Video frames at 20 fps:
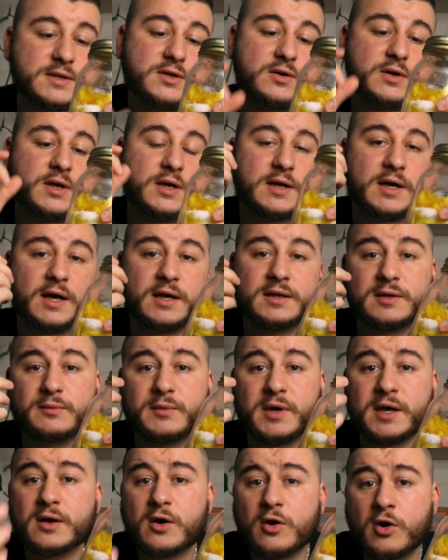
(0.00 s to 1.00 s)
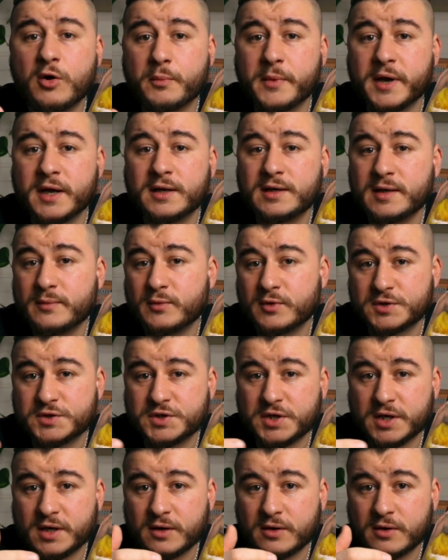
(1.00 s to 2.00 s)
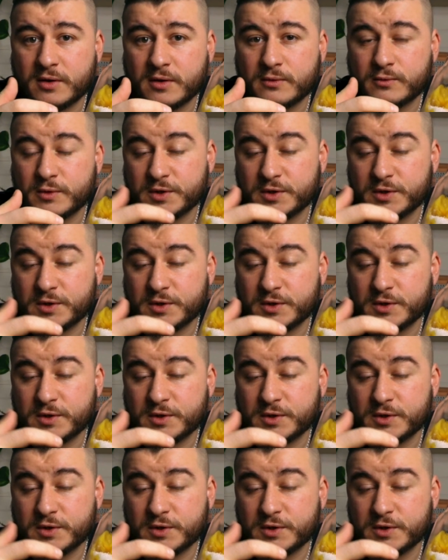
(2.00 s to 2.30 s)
You can either make homemade limoncello,